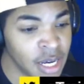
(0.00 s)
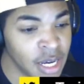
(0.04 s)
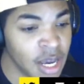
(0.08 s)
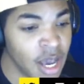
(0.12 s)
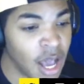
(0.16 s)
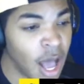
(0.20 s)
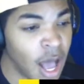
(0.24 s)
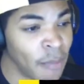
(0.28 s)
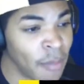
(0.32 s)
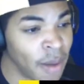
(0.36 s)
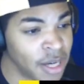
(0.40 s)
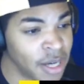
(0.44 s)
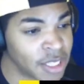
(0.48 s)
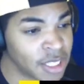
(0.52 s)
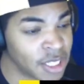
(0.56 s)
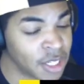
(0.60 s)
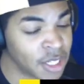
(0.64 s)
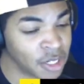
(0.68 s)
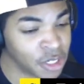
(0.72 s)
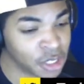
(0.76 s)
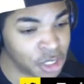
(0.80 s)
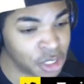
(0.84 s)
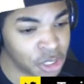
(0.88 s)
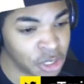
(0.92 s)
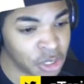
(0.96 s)
I'm actually going to
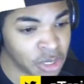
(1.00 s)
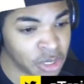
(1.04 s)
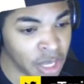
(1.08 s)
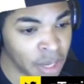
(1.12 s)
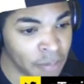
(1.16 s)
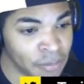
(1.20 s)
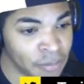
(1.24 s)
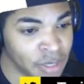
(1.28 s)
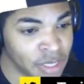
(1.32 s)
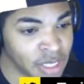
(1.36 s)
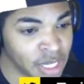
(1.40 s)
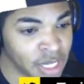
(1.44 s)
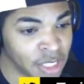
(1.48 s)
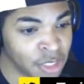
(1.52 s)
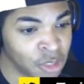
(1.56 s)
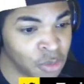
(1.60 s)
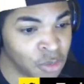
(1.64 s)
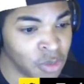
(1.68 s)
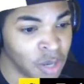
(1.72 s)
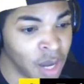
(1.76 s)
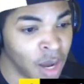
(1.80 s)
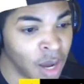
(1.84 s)
shield up because I do not